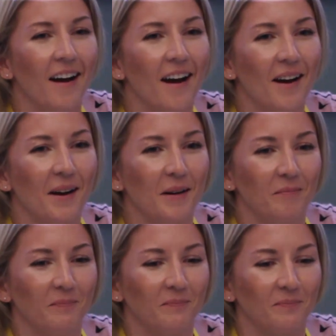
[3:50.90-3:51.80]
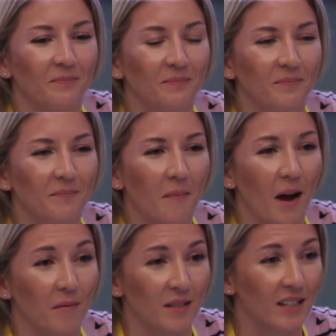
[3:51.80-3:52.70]

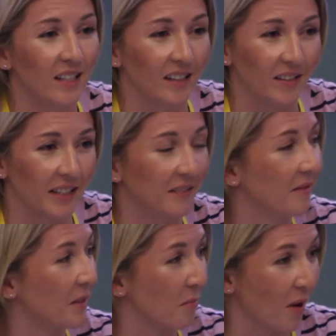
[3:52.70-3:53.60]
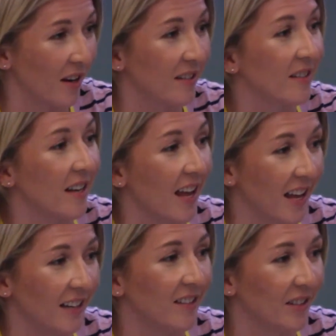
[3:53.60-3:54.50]
I was clinically depressed
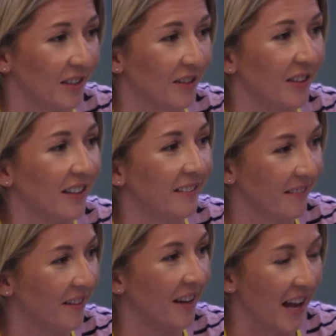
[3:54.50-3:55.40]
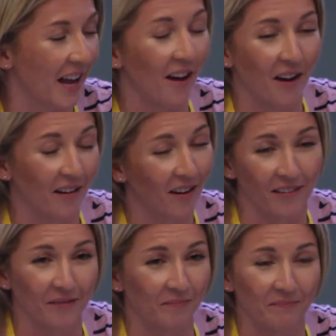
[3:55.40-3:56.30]
and clinically,
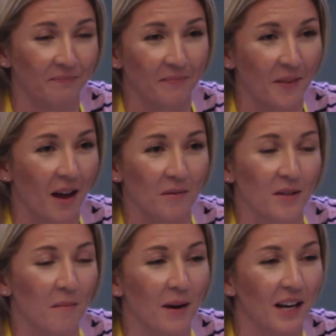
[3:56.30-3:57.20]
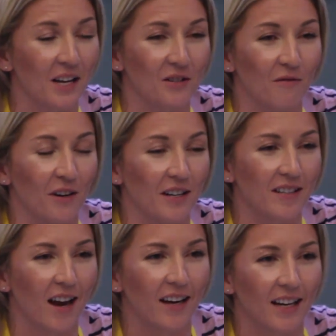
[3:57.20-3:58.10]
I was on medication for
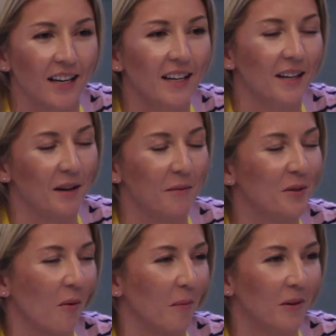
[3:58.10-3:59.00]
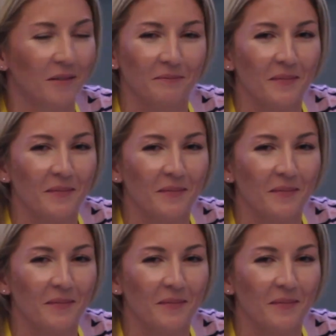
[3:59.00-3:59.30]
anxiety. It was horrible.